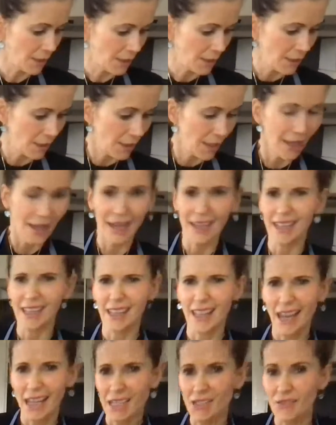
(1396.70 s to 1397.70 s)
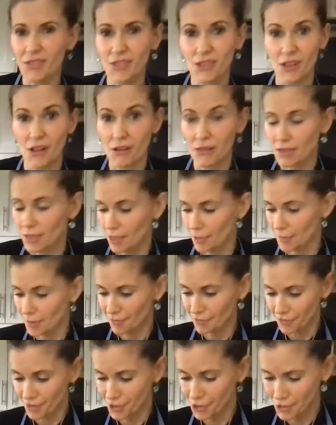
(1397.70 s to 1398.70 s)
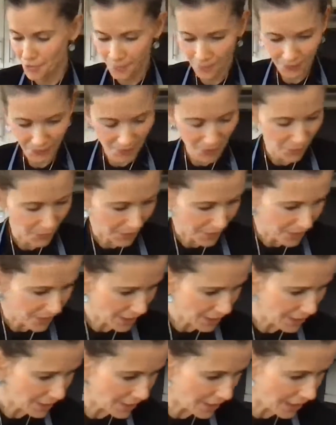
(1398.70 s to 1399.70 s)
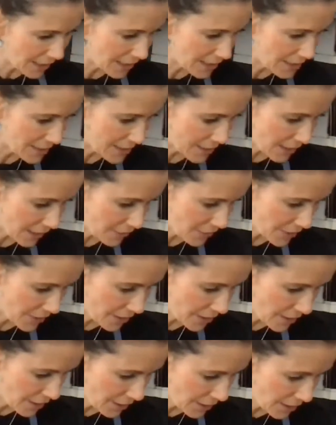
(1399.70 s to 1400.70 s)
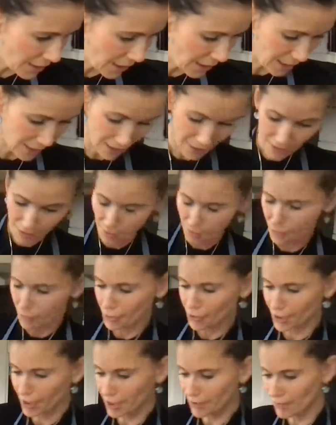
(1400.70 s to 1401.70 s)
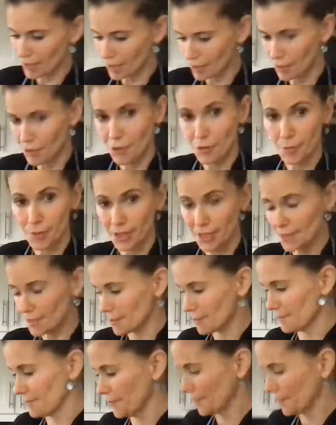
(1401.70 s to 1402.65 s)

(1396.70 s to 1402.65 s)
And it lasts for a long time in the fridge. So I think that is everything, and we're gonna give that another blitz.